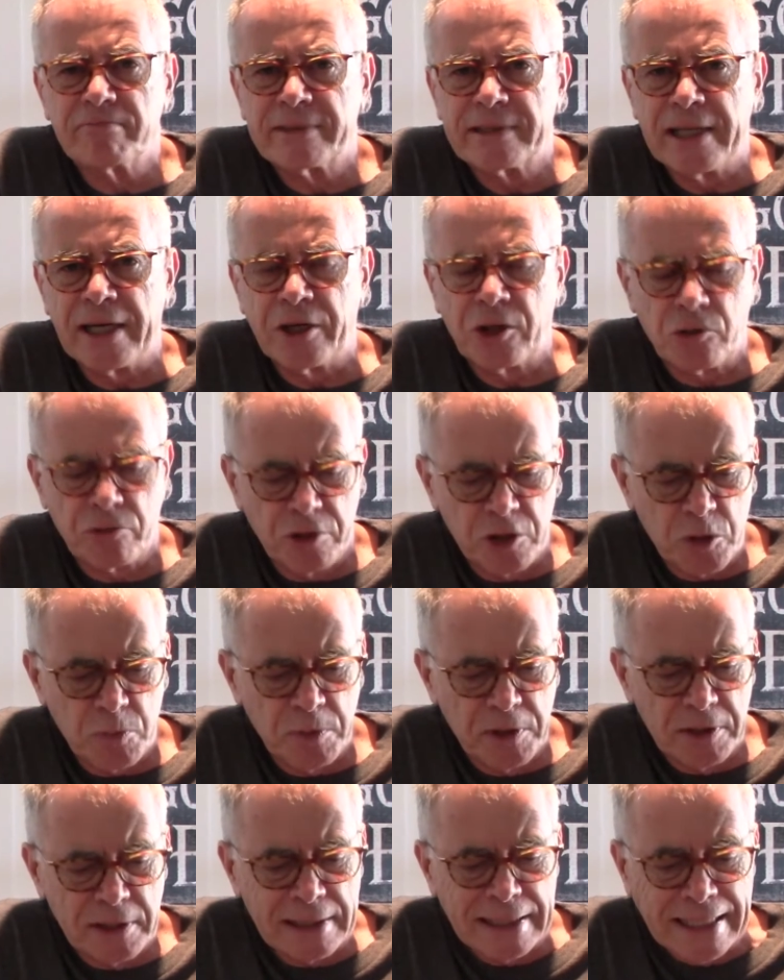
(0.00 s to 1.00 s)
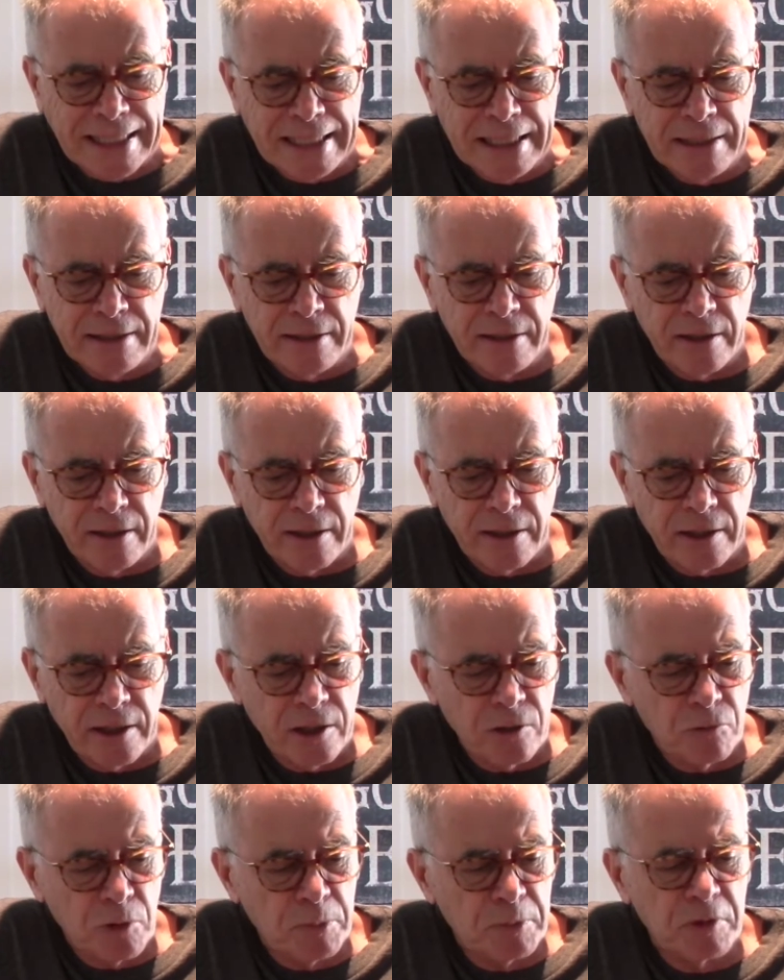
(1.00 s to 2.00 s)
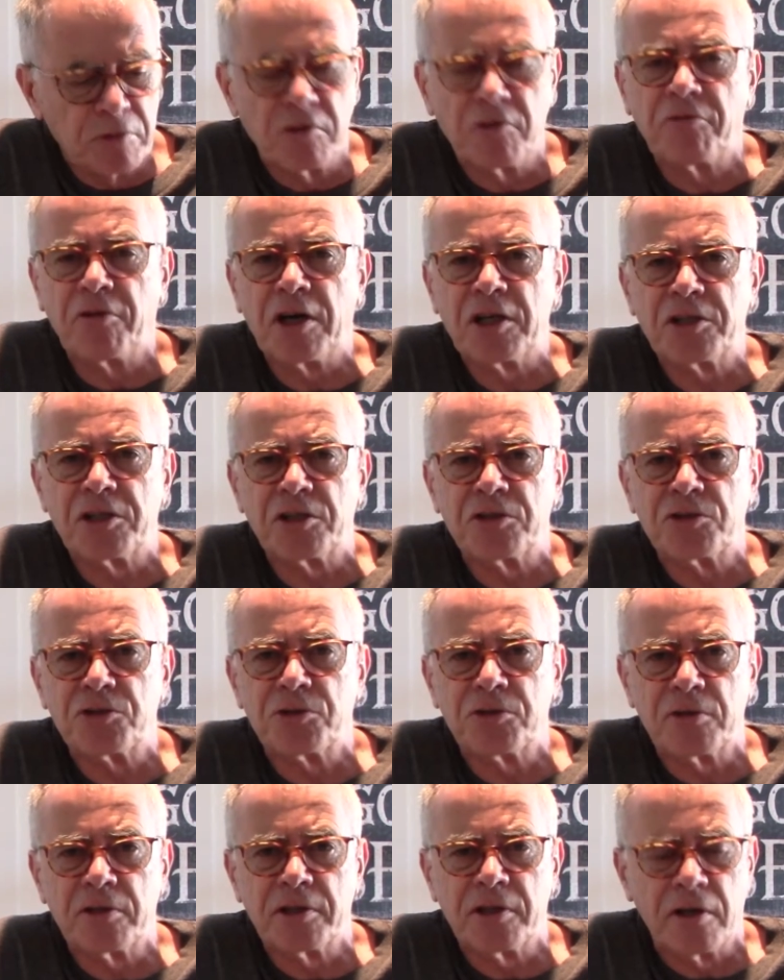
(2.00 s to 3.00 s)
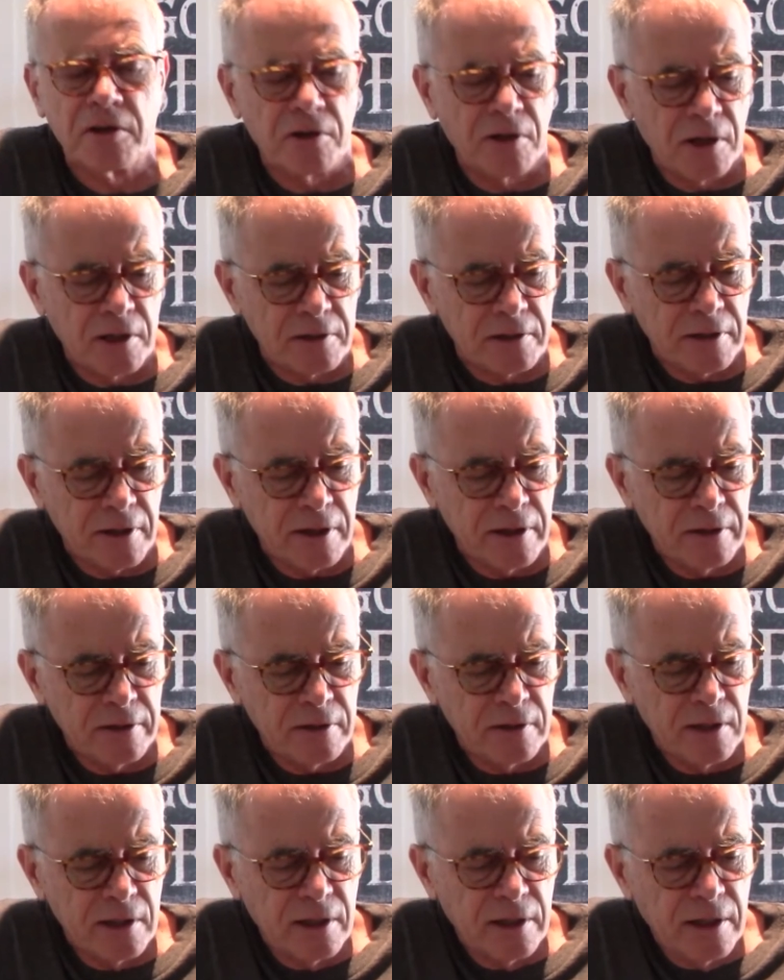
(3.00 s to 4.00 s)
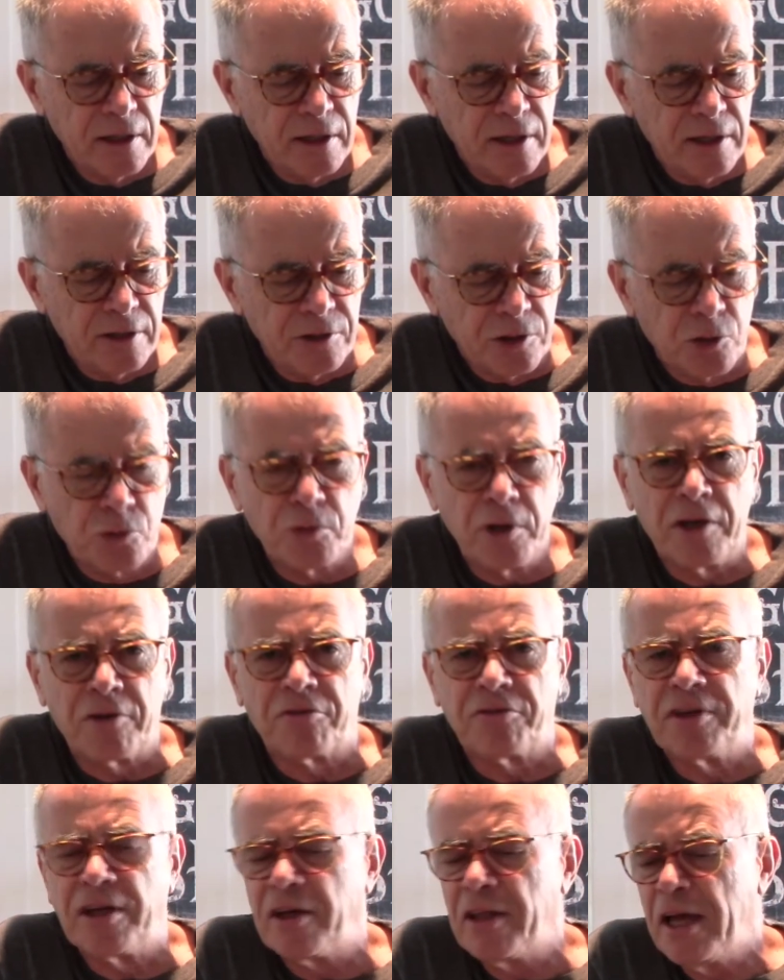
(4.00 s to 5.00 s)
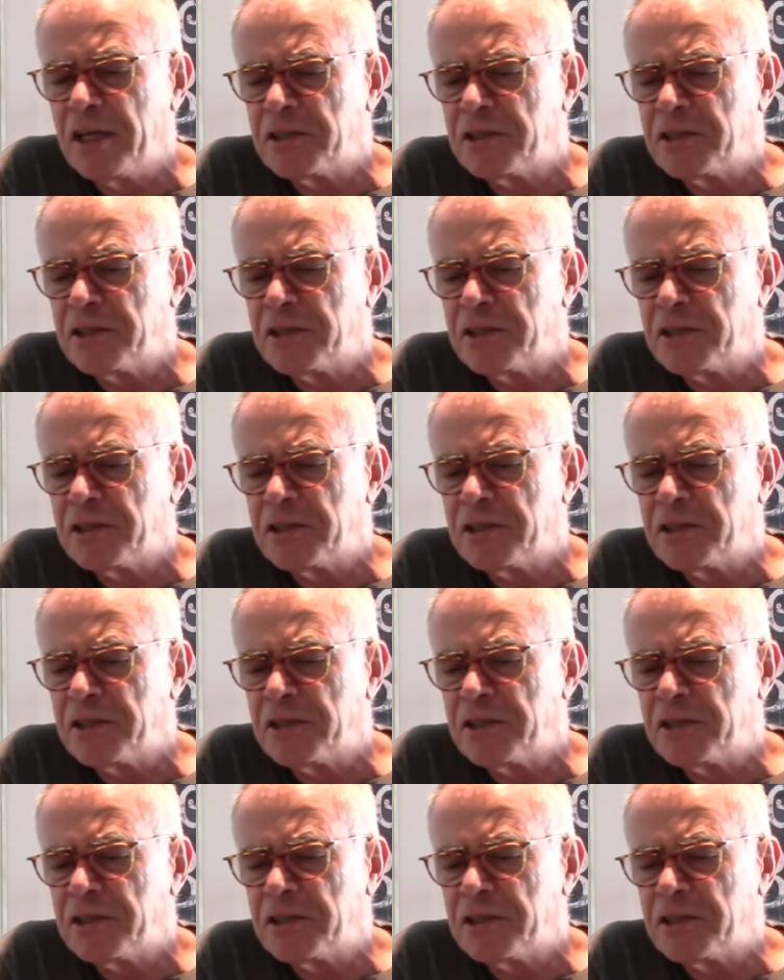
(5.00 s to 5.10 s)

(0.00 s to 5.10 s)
Kind of crisp and clean, would be refreshing certainly on a hot day. The Griff, now that's